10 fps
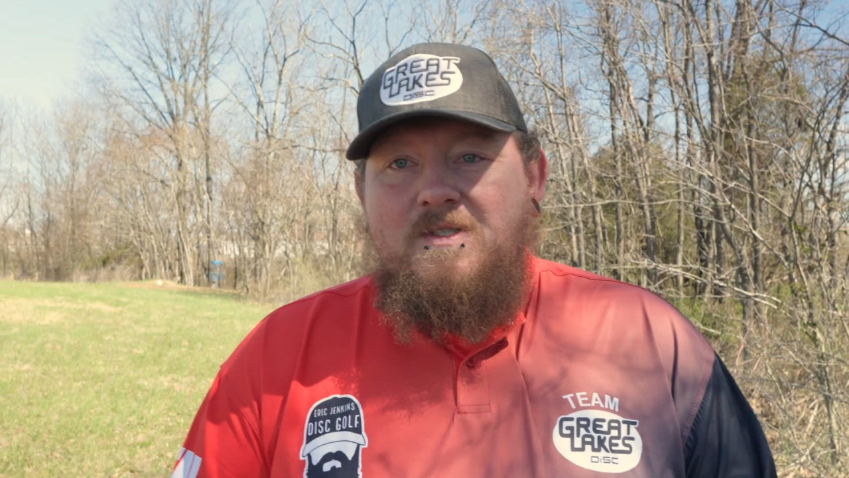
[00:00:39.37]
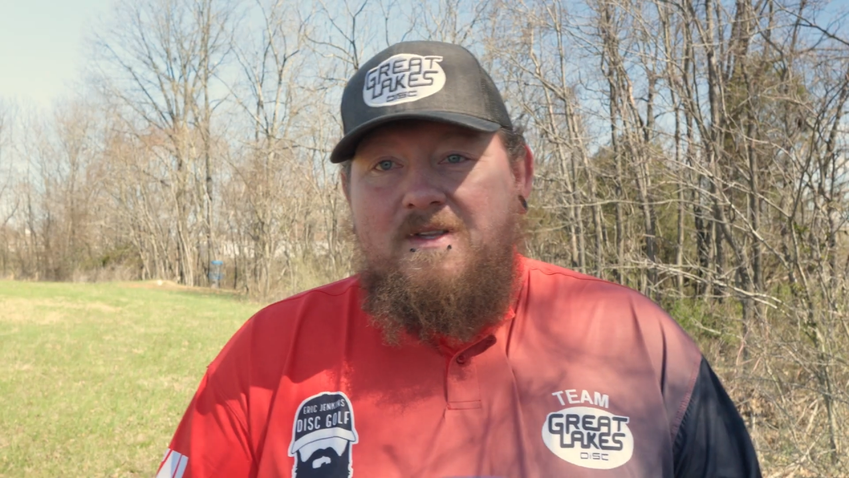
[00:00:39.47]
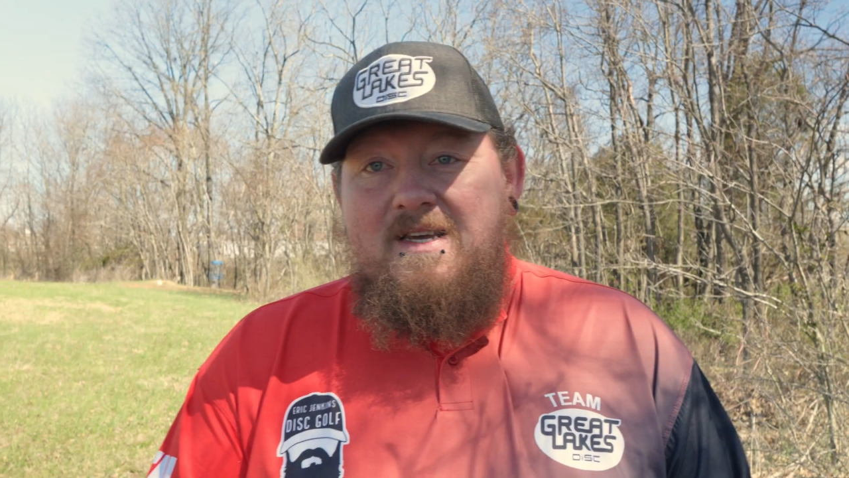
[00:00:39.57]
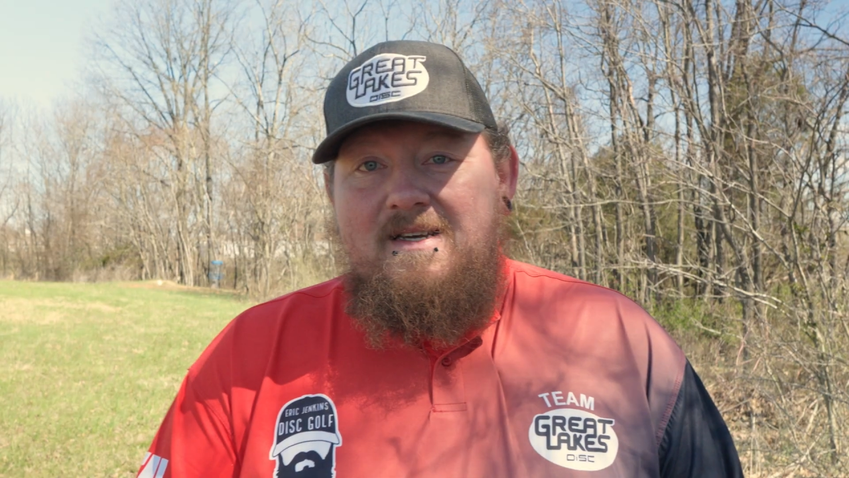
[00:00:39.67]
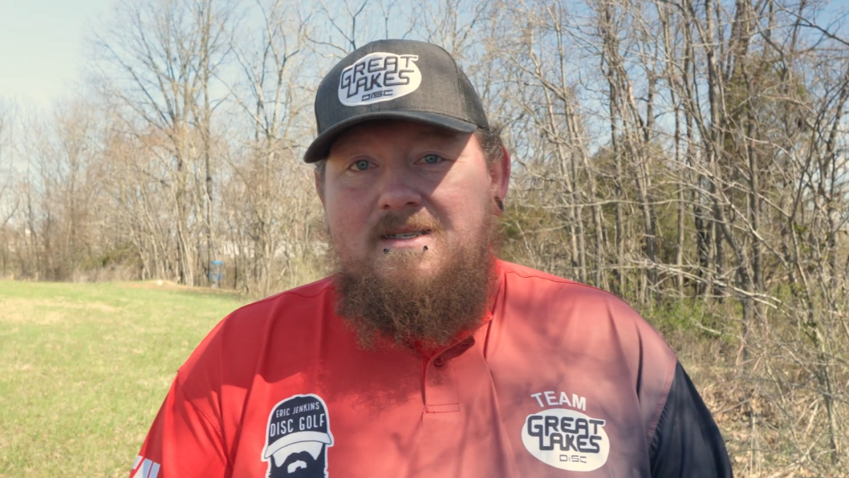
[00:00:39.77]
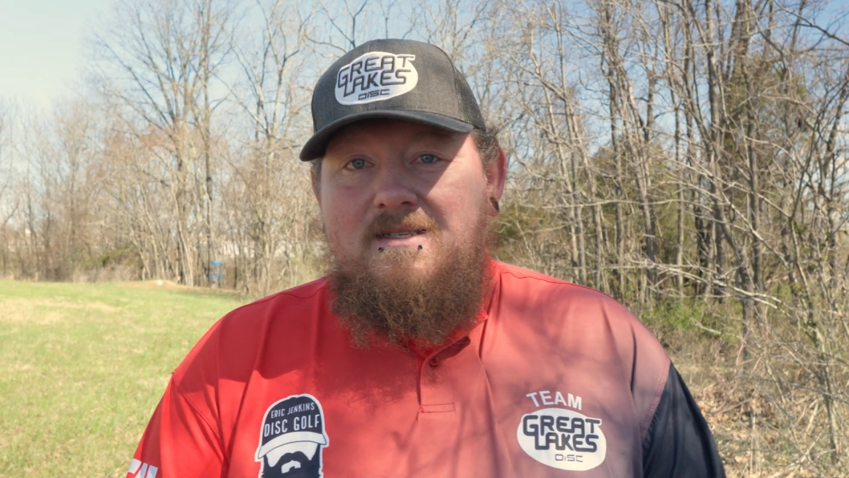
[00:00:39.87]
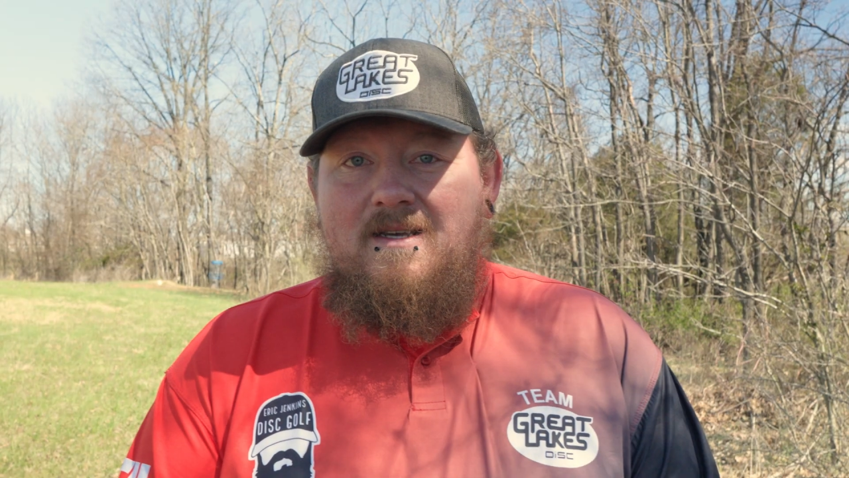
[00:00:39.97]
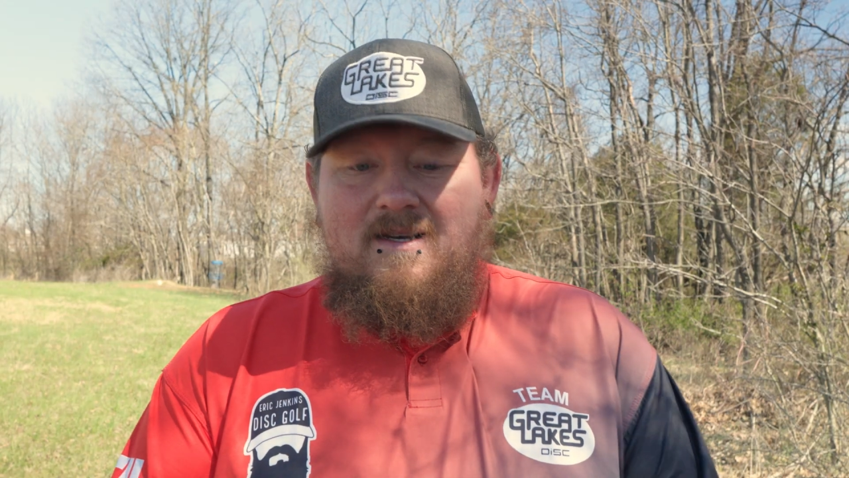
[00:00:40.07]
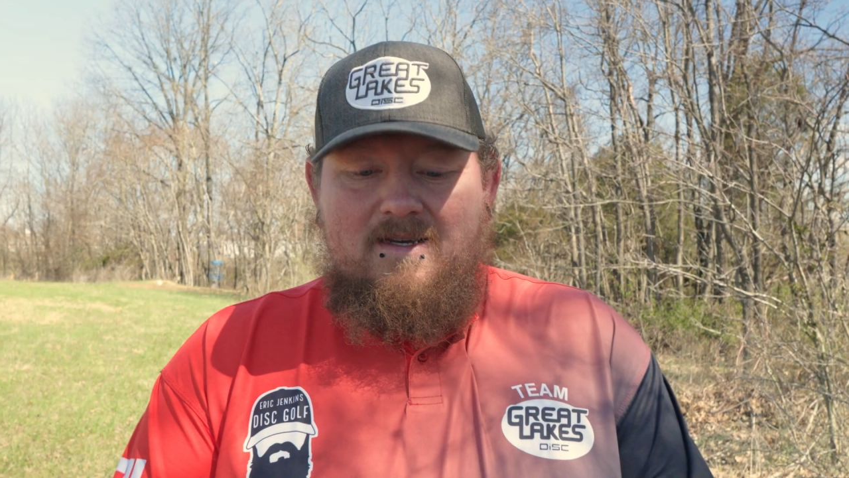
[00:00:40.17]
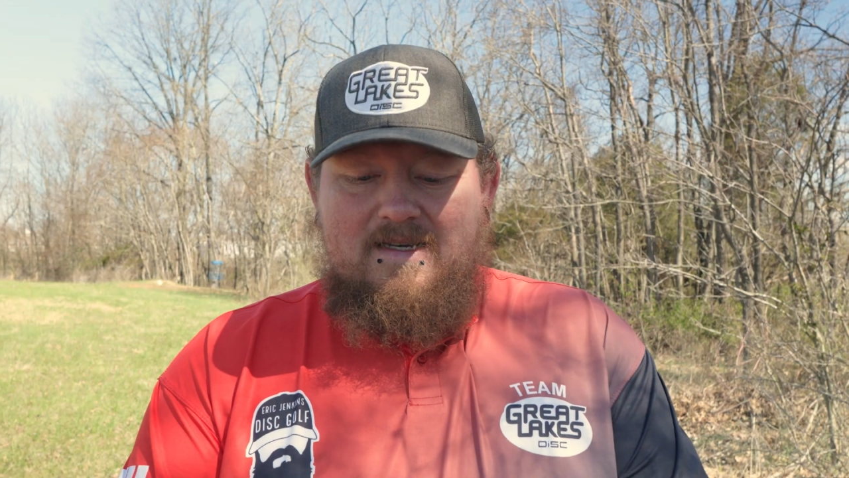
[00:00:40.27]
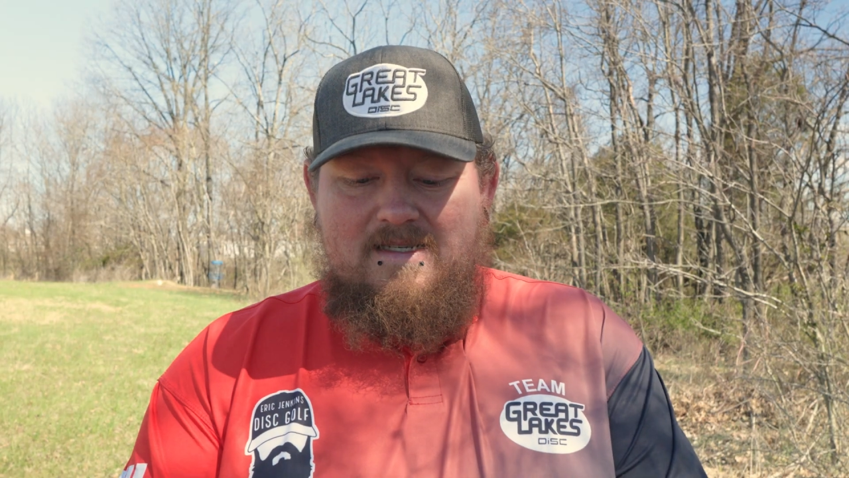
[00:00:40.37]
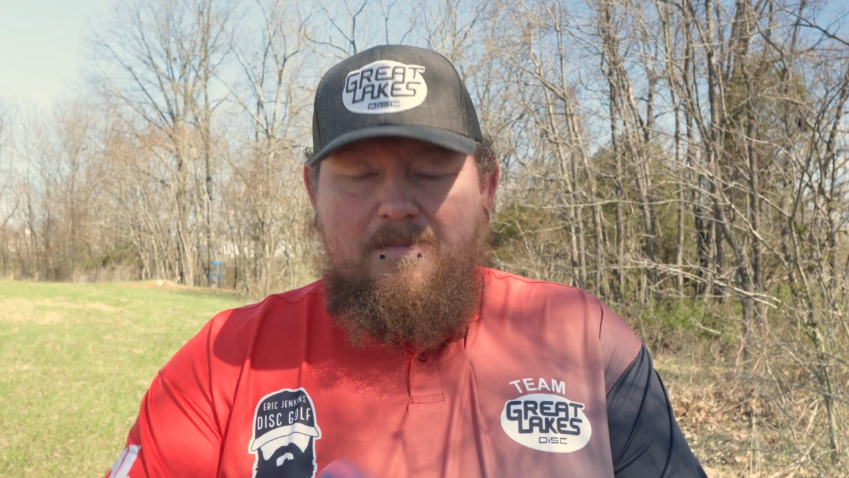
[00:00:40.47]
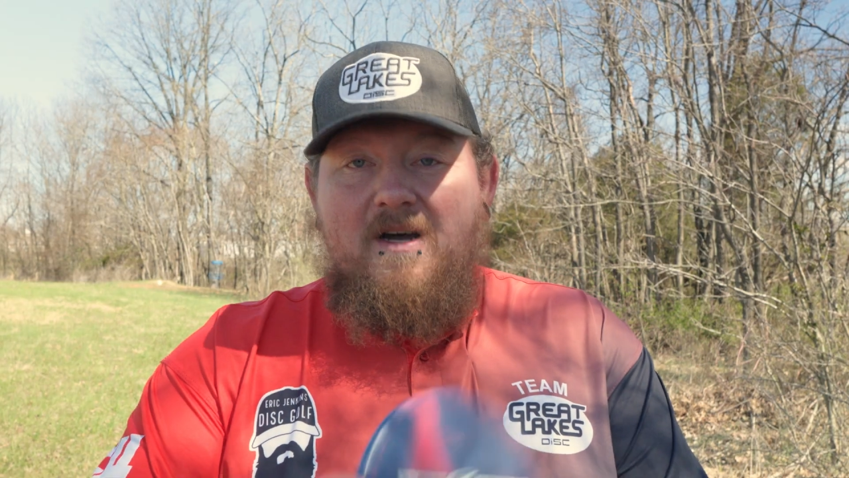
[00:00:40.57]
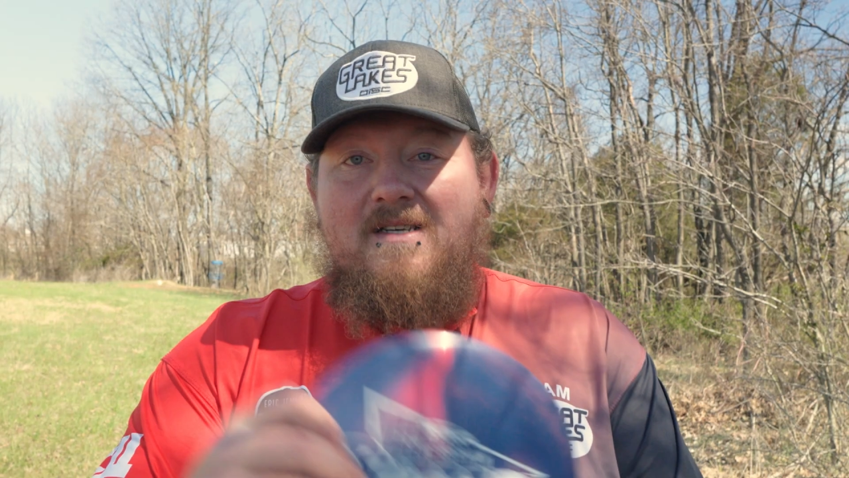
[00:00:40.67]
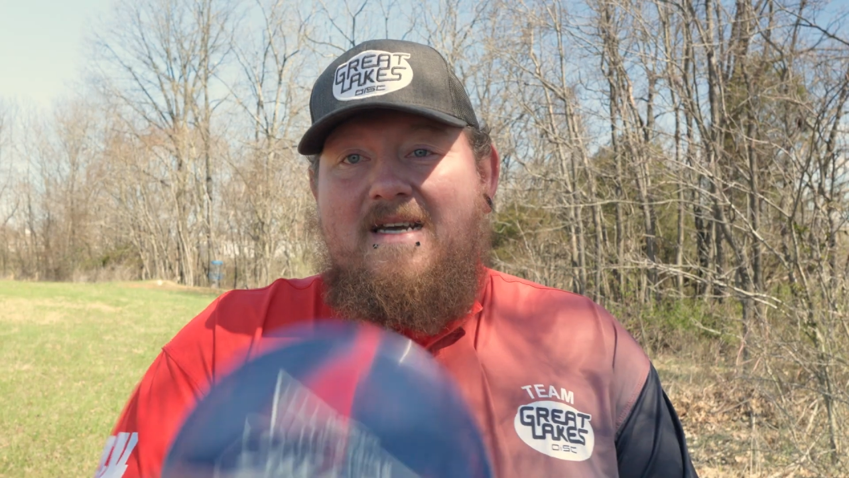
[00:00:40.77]
So this is a
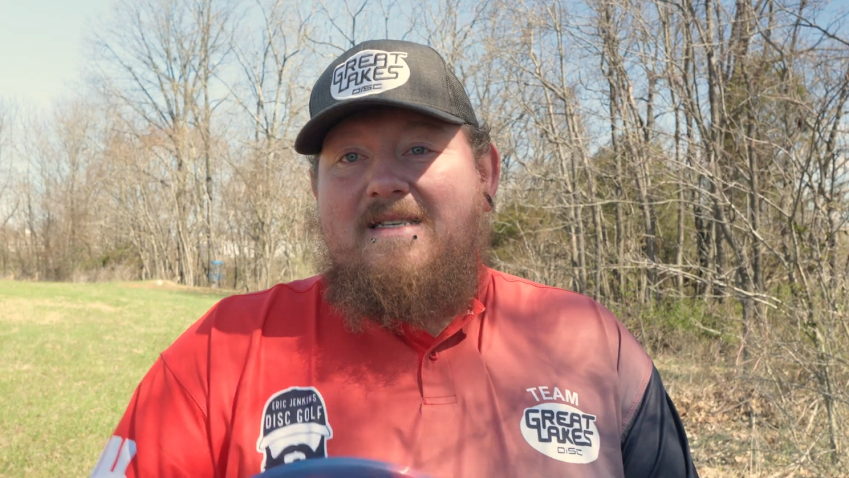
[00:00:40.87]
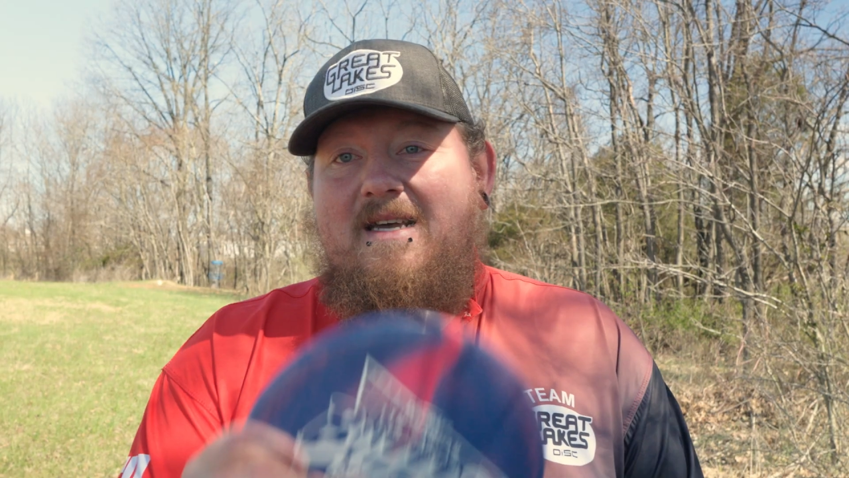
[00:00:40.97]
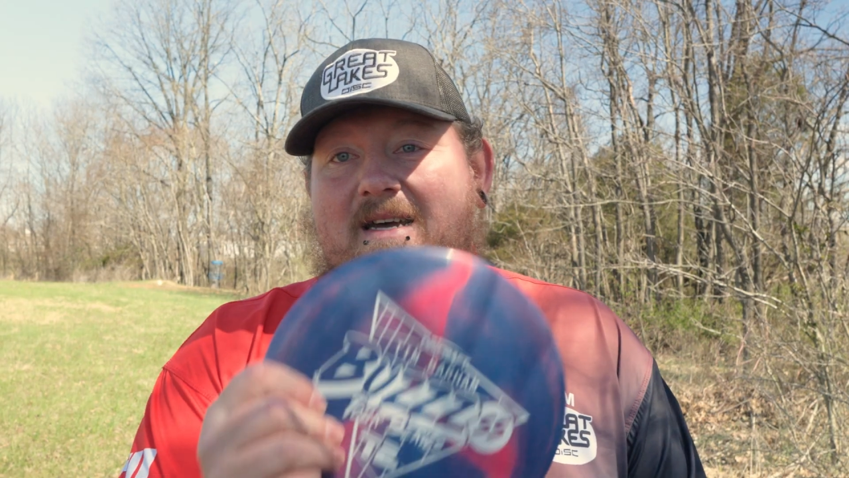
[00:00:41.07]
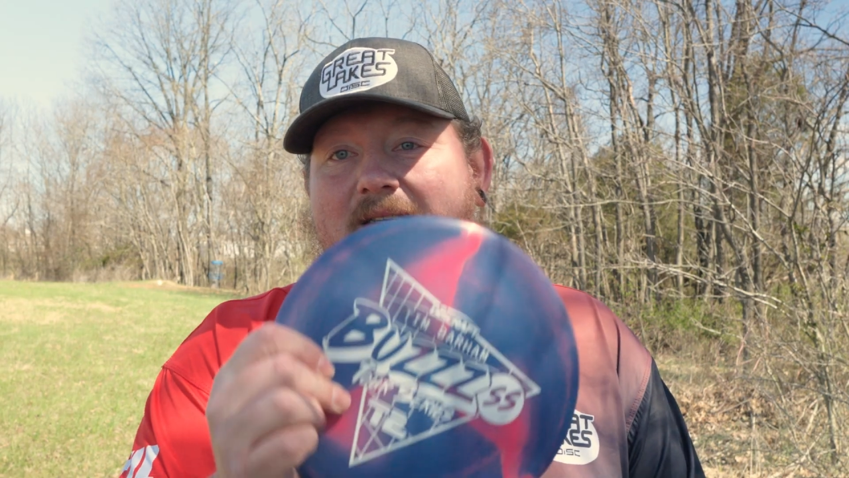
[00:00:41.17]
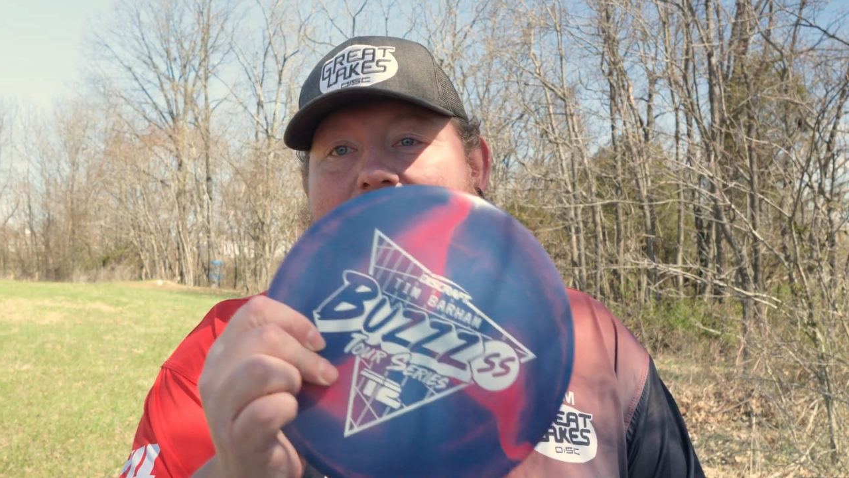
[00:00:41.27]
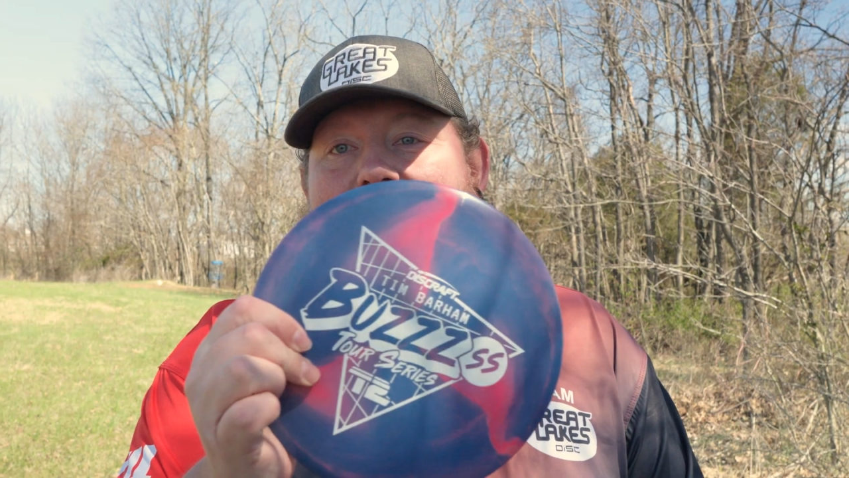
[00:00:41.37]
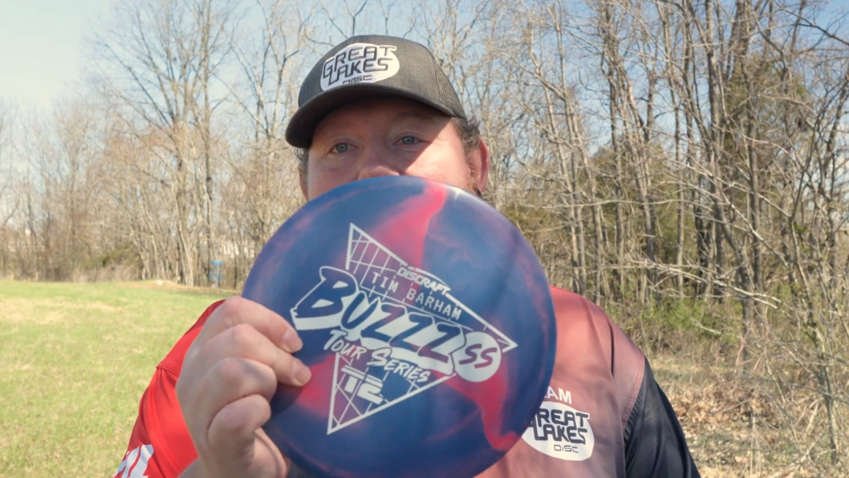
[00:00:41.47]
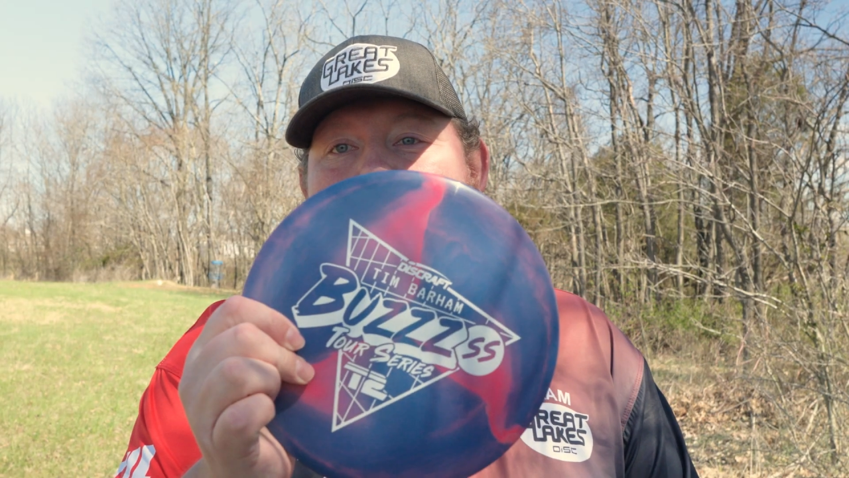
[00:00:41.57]
Buzz SS.